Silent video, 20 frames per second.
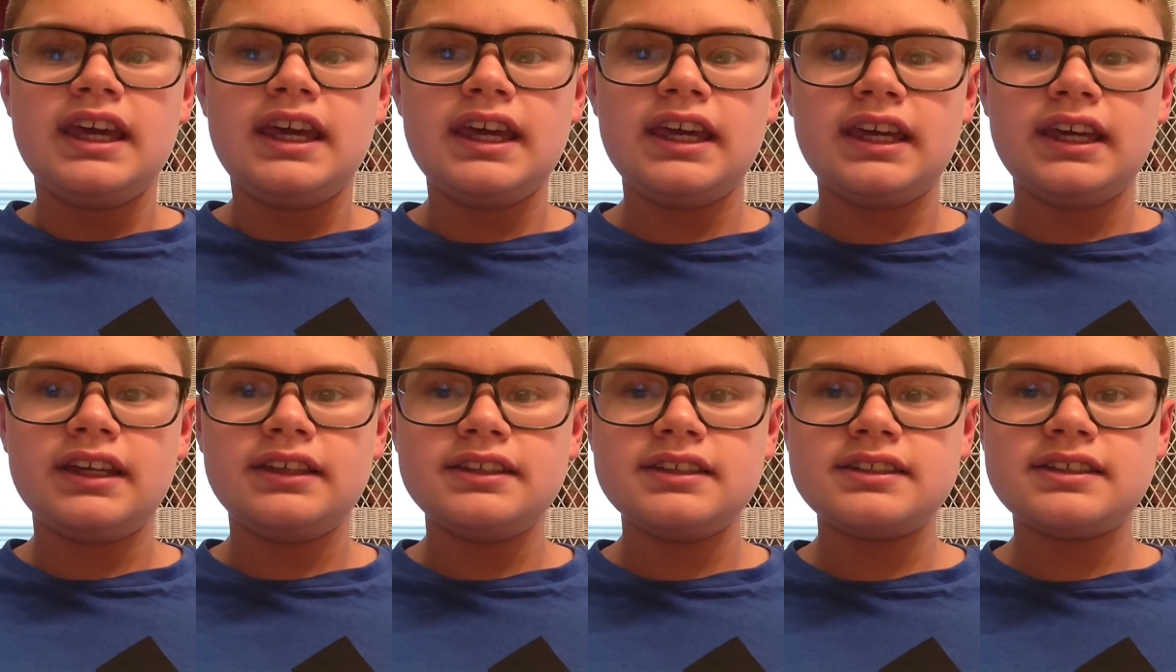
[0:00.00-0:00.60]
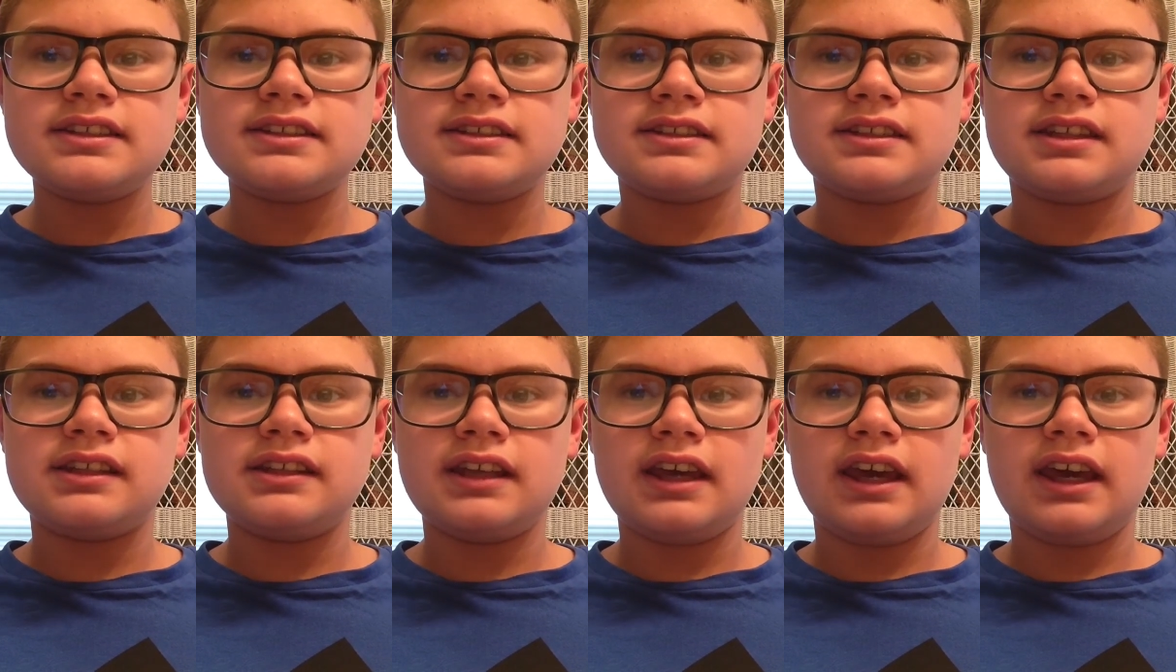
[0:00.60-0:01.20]
And this is
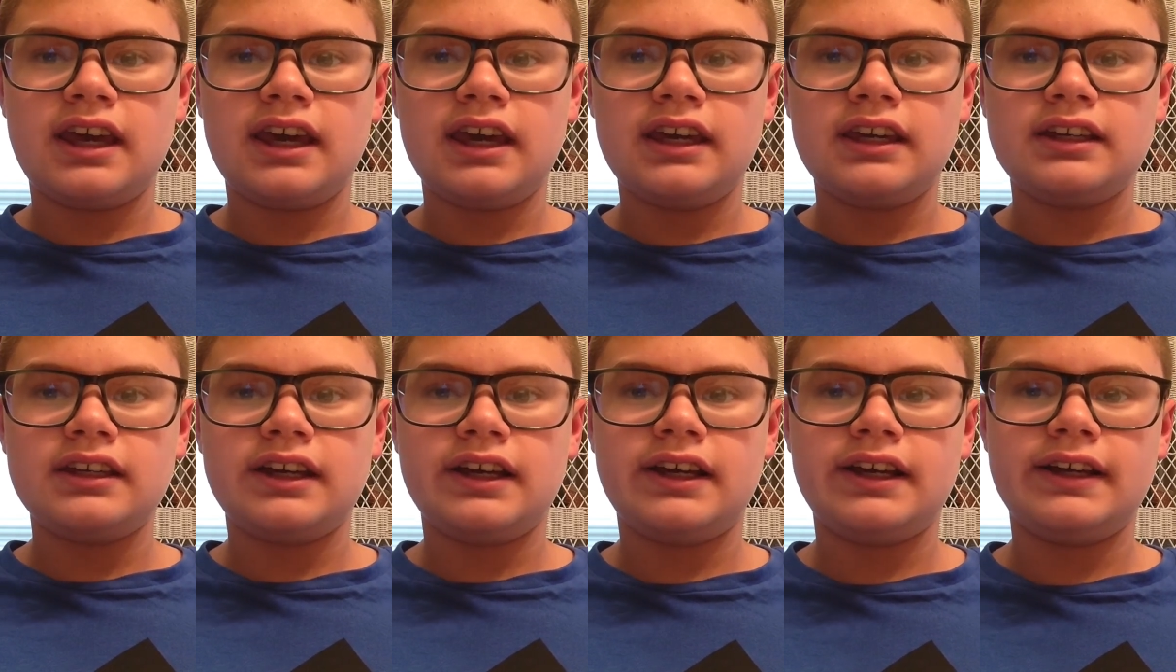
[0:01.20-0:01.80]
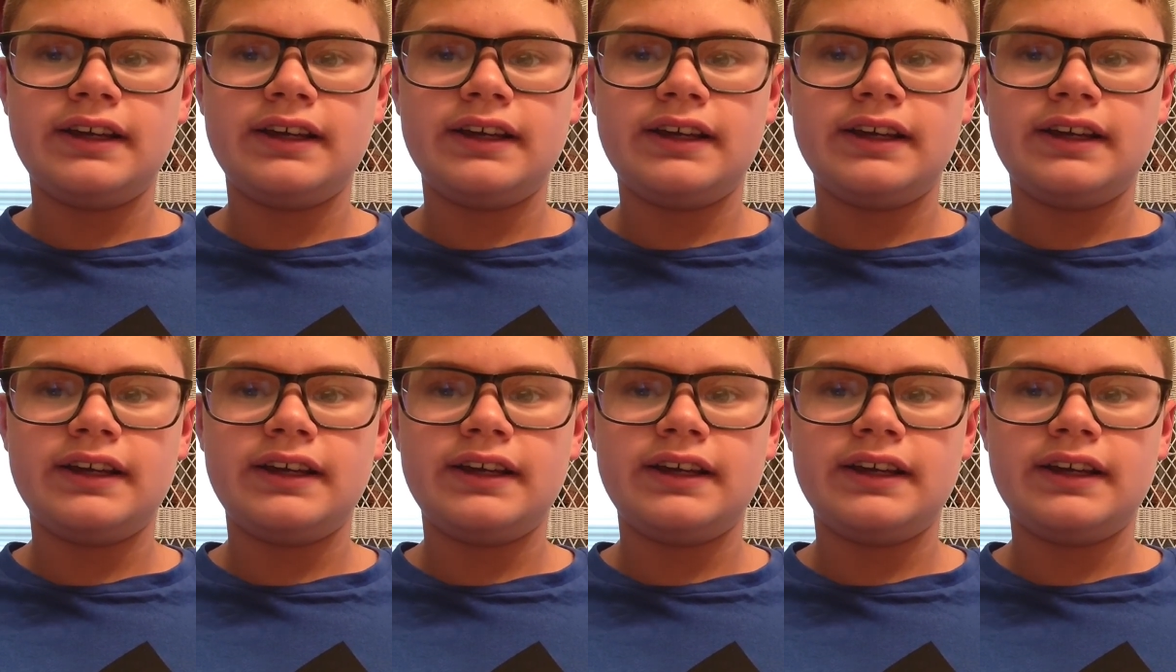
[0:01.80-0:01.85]
today.